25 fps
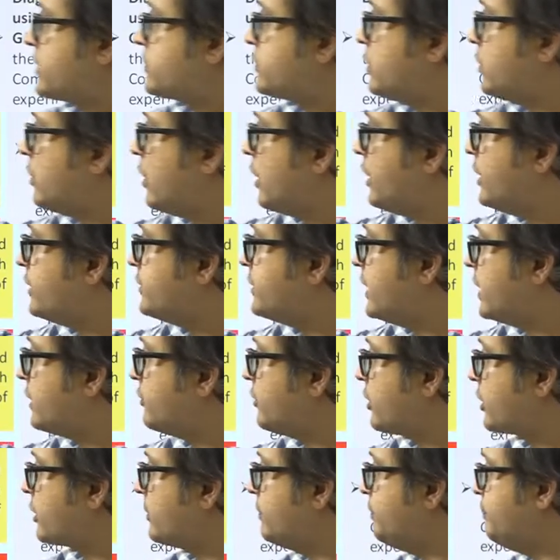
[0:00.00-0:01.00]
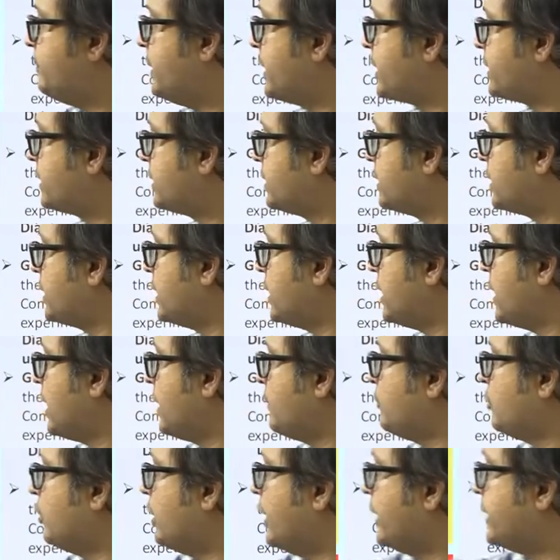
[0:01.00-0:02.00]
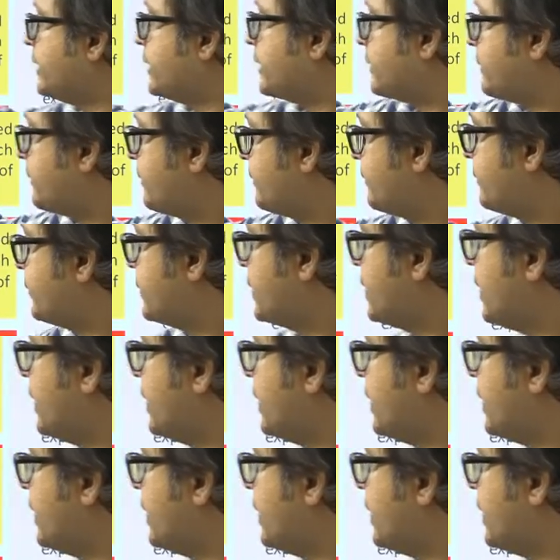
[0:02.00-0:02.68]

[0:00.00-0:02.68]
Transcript: Knowledge Network Big Emulator is a